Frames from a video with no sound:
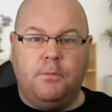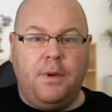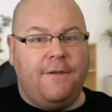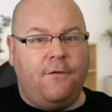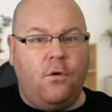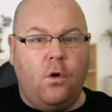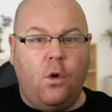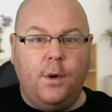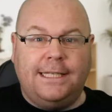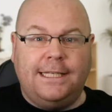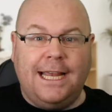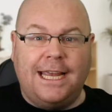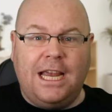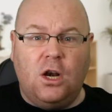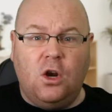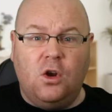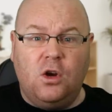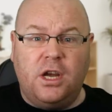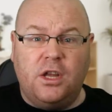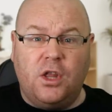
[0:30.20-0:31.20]
Before we take
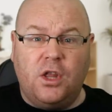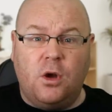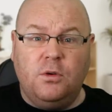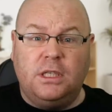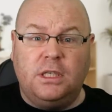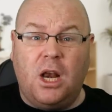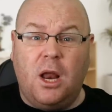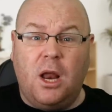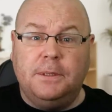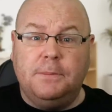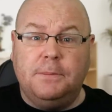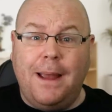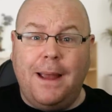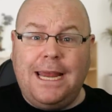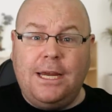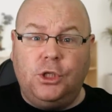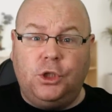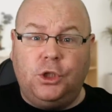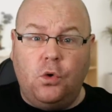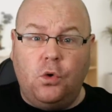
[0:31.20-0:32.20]
a look at those clubs,
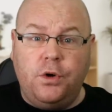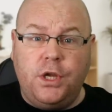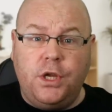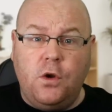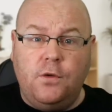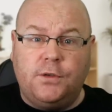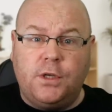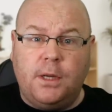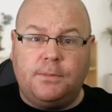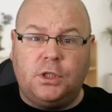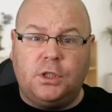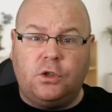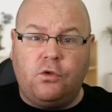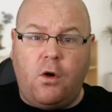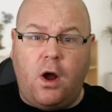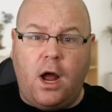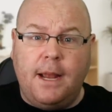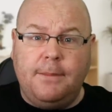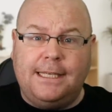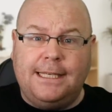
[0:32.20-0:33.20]
make sure you
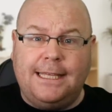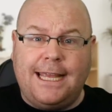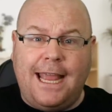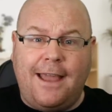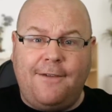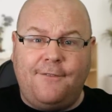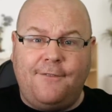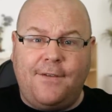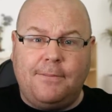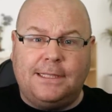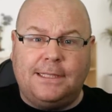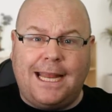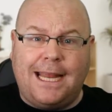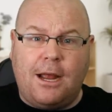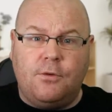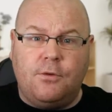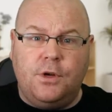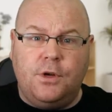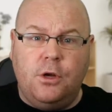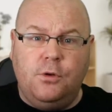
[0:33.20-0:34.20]
subscribe to the FM
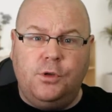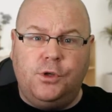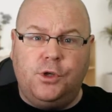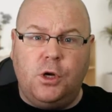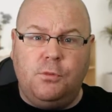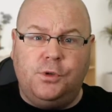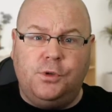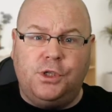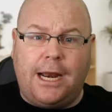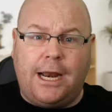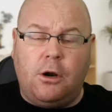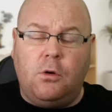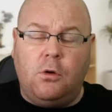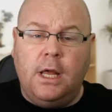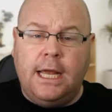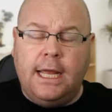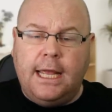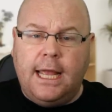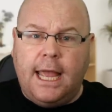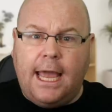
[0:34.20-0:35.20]
Scout YouTube
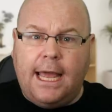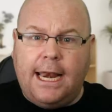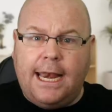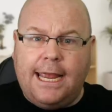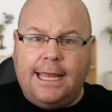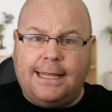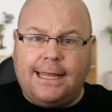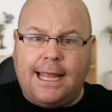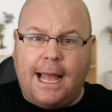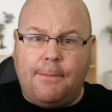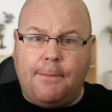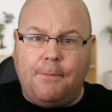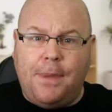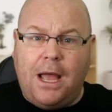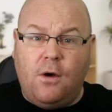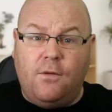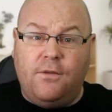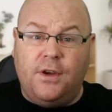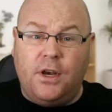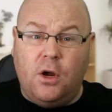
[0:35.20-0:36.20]
channel and hit that
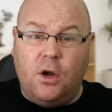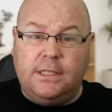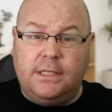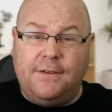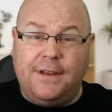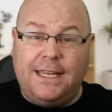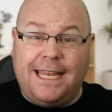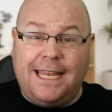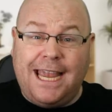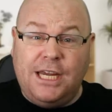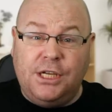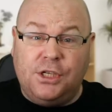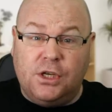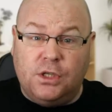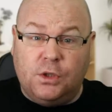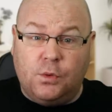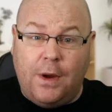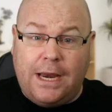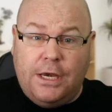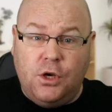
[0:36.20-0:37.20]
bell for
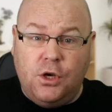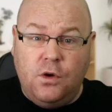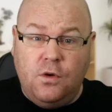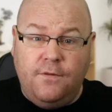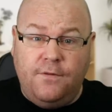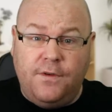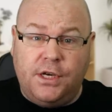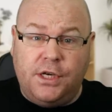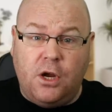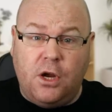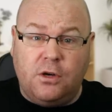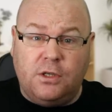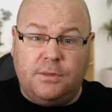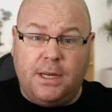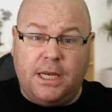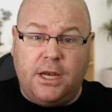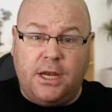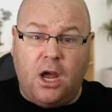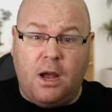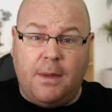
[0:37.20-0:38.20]
notifications when new videos
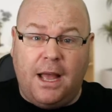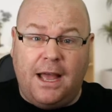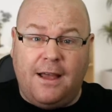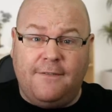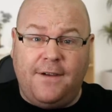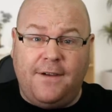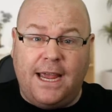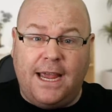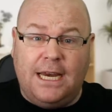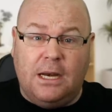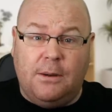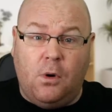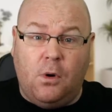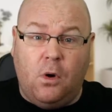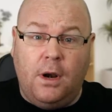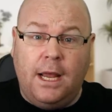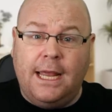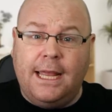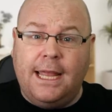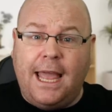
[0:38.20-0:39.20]
become
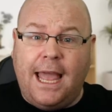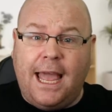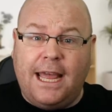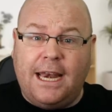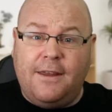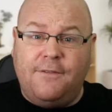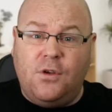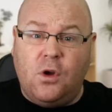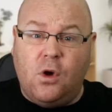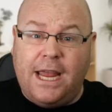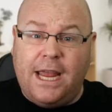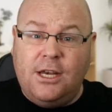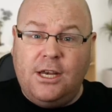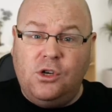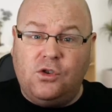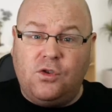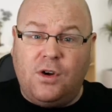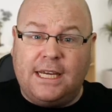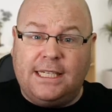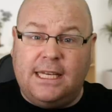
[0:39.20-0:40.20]
available. And if you're
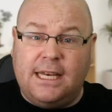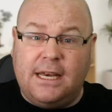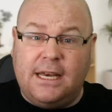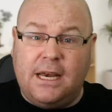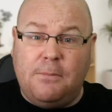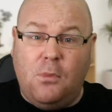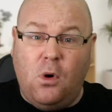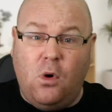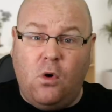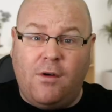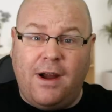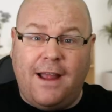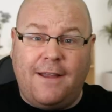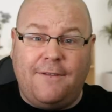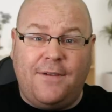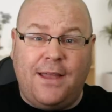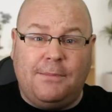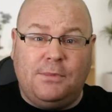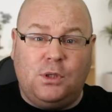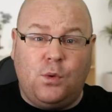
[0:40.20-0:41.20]
interested in more
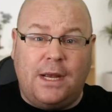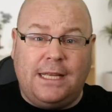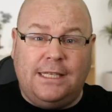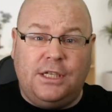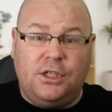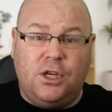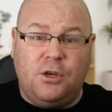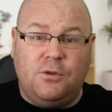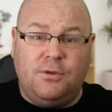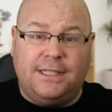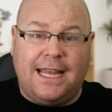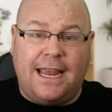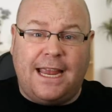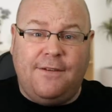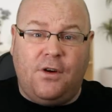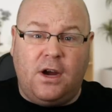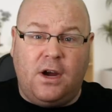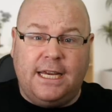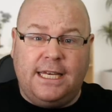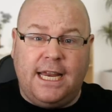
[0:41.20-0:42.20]
FM 22
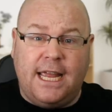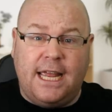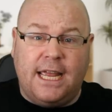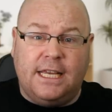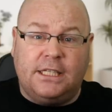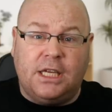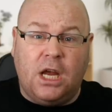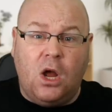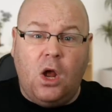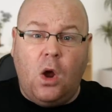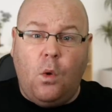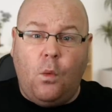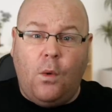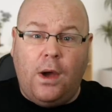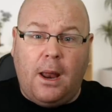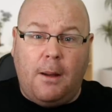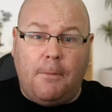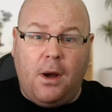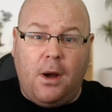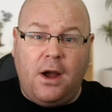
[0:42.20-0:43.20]
save ideas,
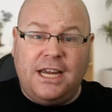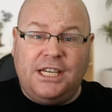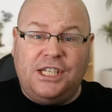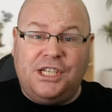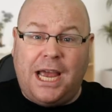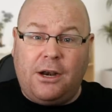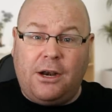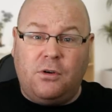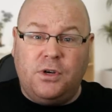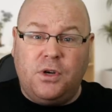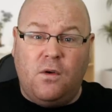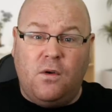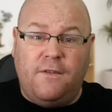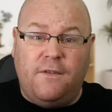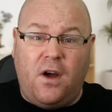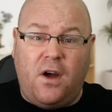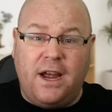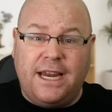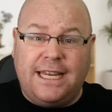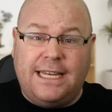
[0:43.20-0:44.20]
well, on my channel you'll
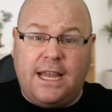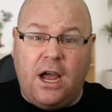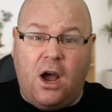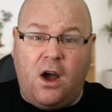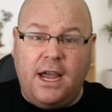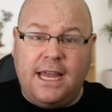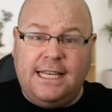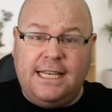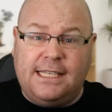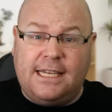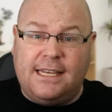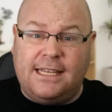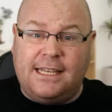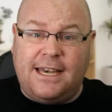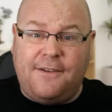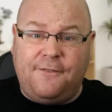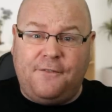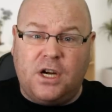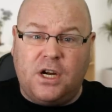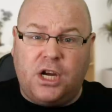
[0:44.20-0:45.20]
find guides to the
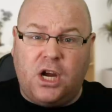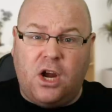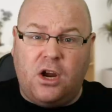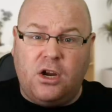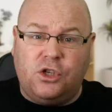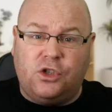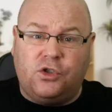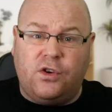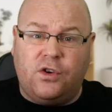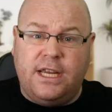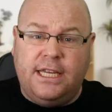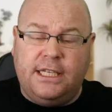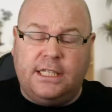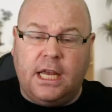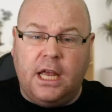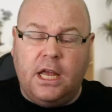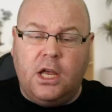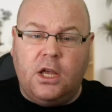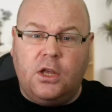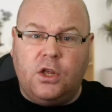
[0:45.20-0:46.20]
different countries
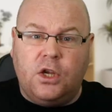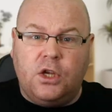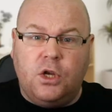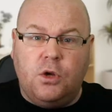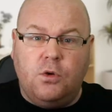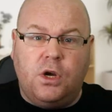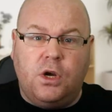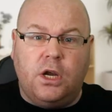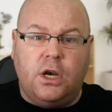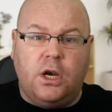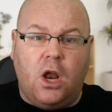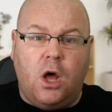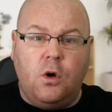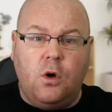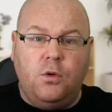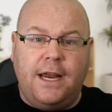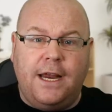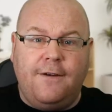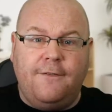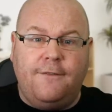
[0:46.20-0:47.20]
that you can
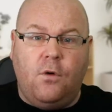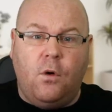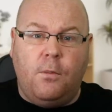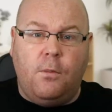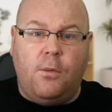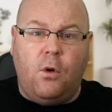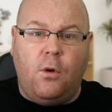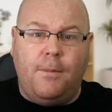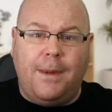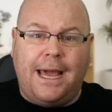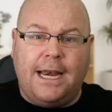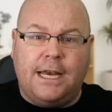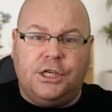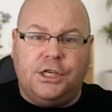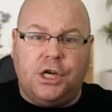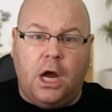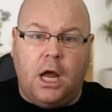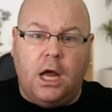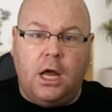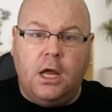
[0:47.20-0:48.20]
load in Football
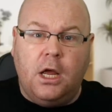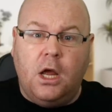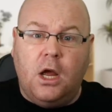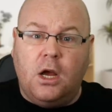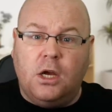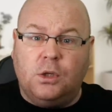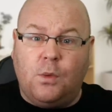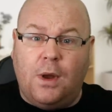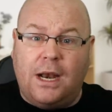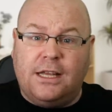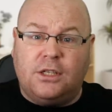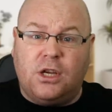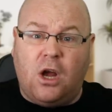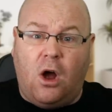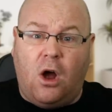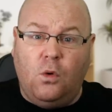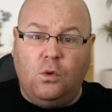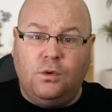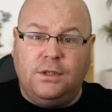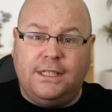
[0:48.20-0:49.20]
Manager, as well as a
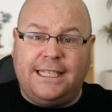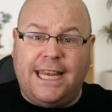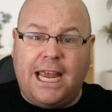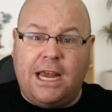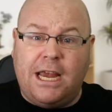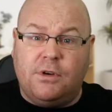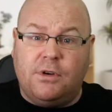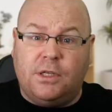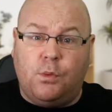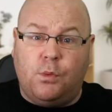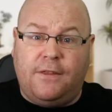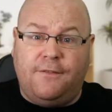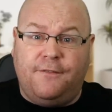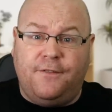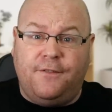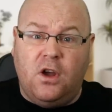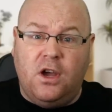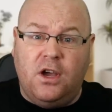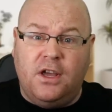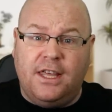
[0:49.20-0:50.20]
whole series with
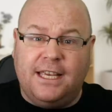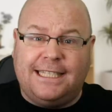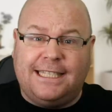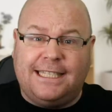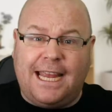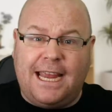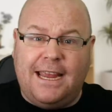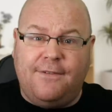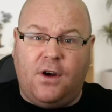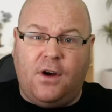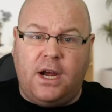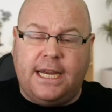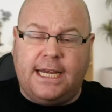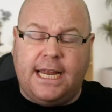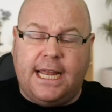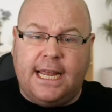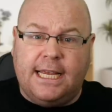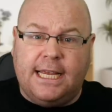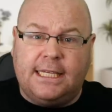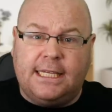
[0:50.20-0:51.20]
further save
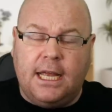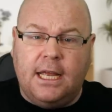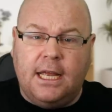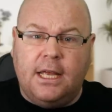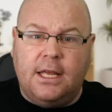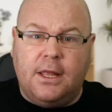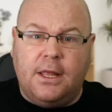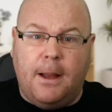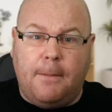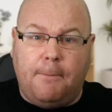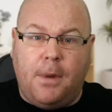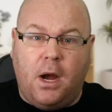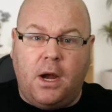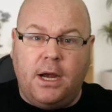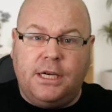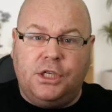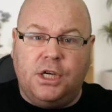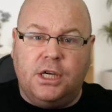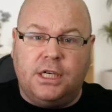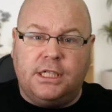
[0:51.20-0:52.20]
ideas that
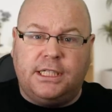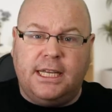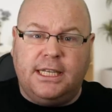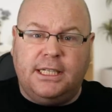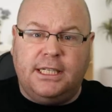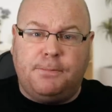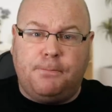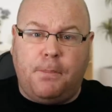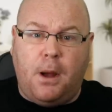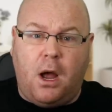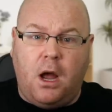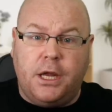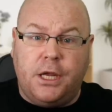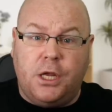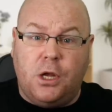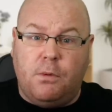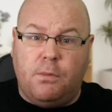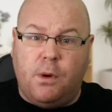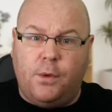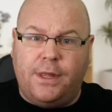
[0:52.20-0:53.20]
might just inspire
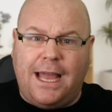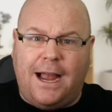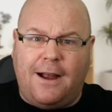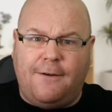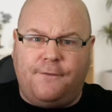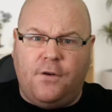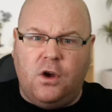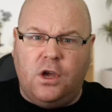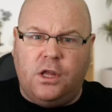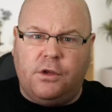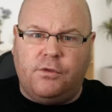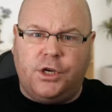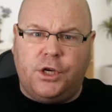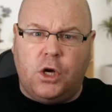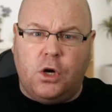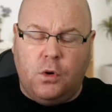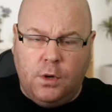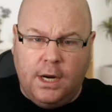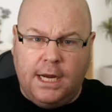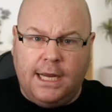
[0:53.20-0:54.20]
you. But without further
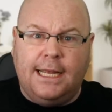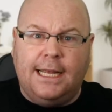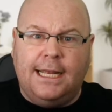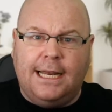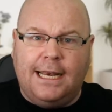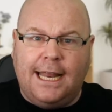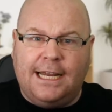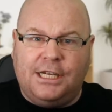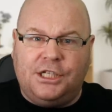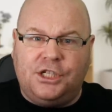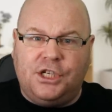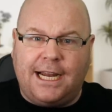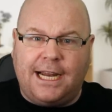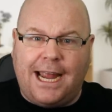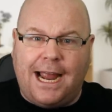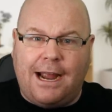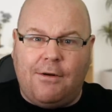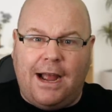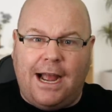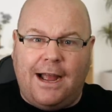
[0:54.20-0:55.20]
ado, let's
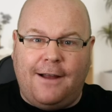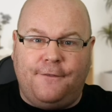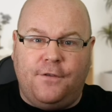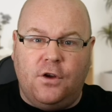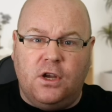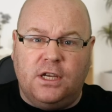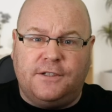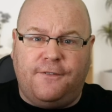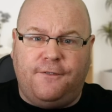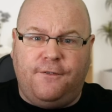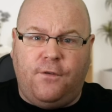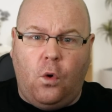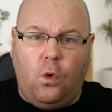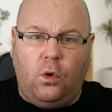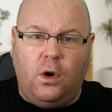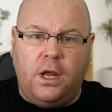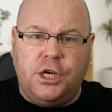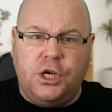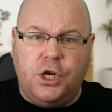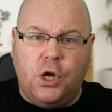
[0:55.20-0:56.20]
check out our first
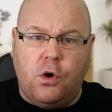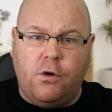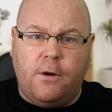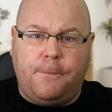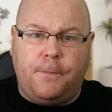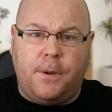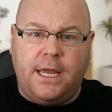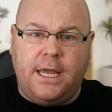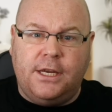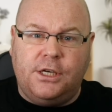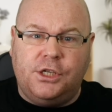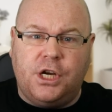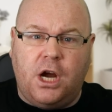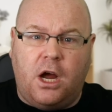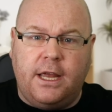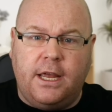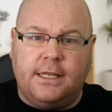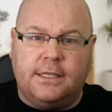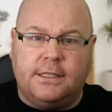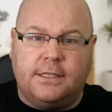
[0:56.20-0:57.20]
fallen European
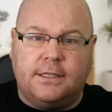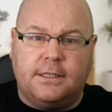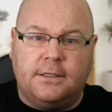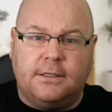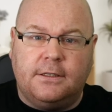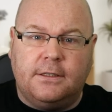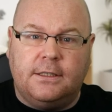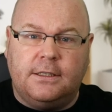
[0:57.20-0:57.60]
giants.